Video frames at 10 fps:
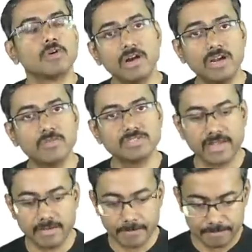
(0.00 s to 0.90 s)
Got it, one
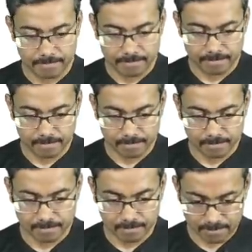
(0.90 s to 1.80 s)
sign?
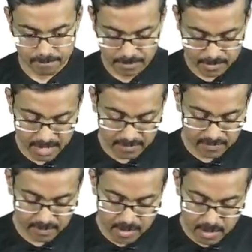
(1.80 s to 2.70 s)

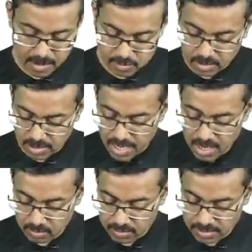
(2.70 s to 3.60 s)
Yes. So
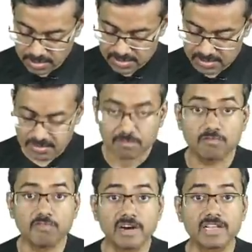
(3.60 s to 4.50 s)
now this,
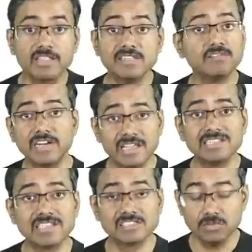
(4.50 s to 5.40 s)
these are
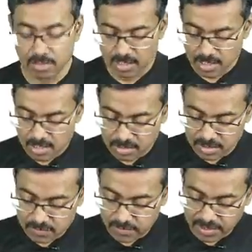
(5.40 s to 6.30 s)
vertical cells, no?
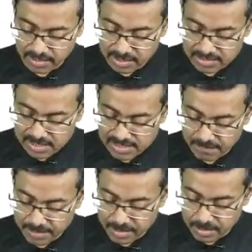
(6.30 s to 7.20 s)
These vertical cells
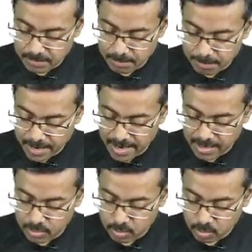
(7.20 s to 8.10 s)
have been
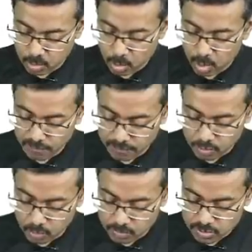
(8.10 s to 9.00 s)
compared to row of
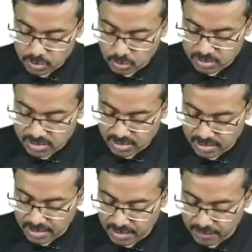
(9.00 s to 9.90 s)
tombstones in a
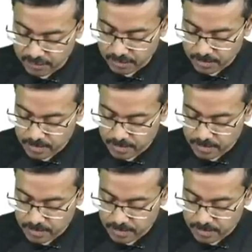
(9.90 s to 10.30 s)
grave.